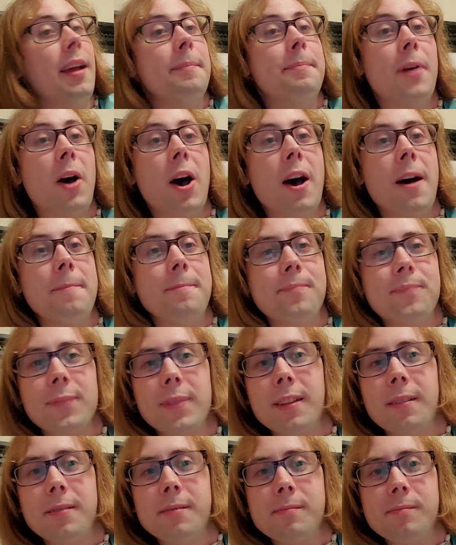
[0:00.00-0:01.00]
But
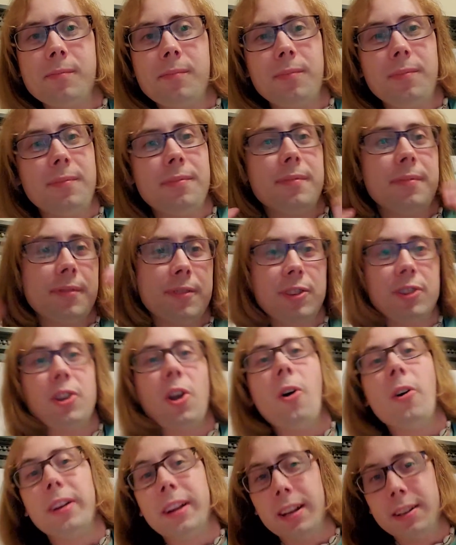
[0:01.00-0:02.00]

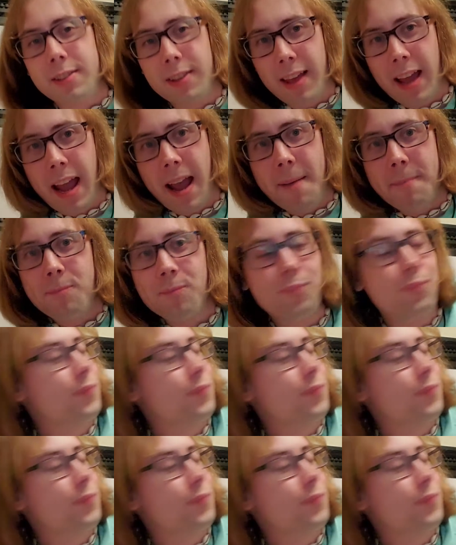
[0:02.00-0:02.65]
going into that,